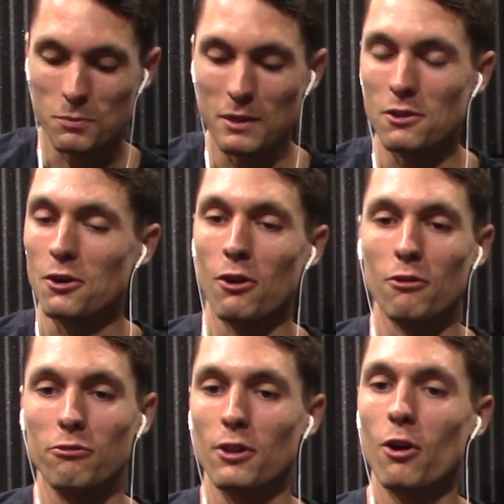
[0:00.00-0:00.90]
What's been your
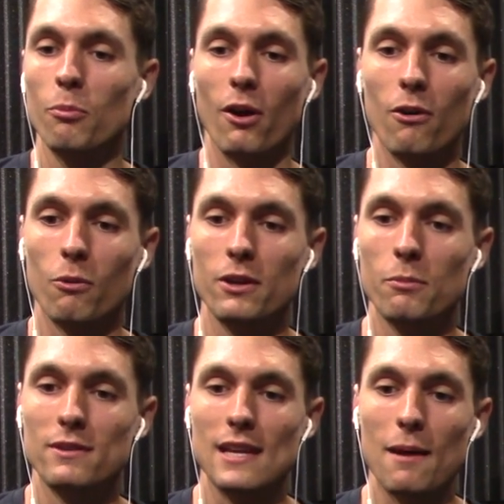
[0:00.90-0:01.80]
current flow, bro? What have
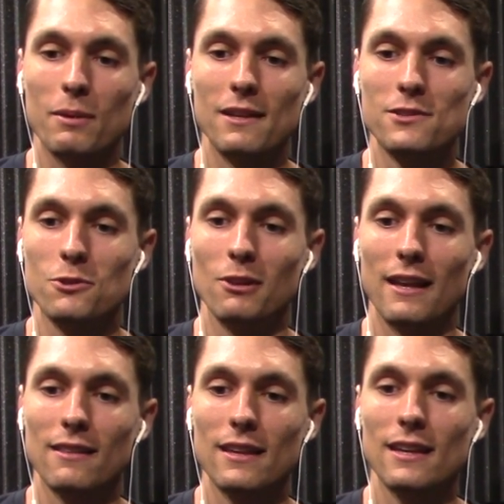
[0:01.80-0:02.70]
you been tapping into
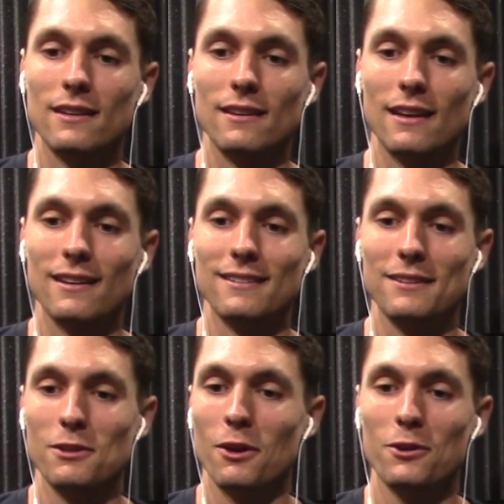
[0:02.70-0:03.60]
lately?
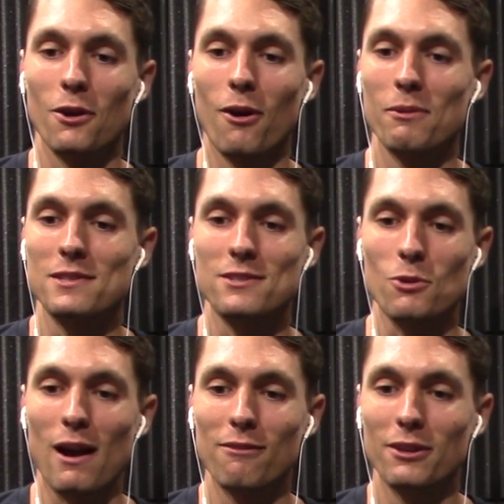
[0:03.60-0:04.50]
And you know, you're always
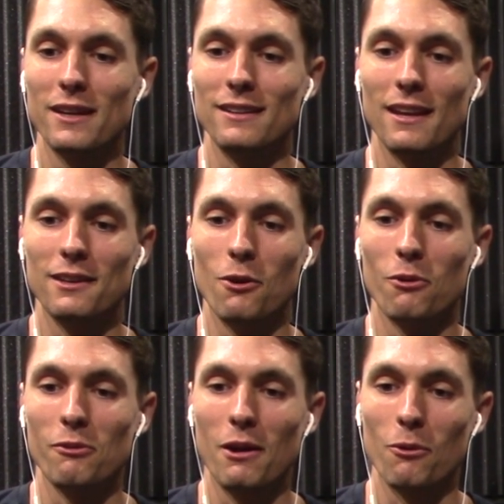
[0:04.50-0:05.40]
traveling and
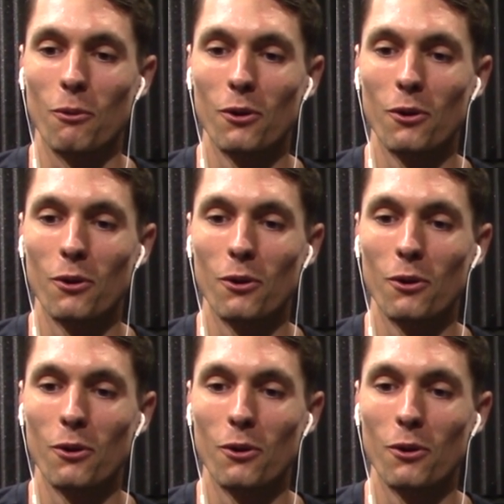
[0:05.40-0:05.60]
going around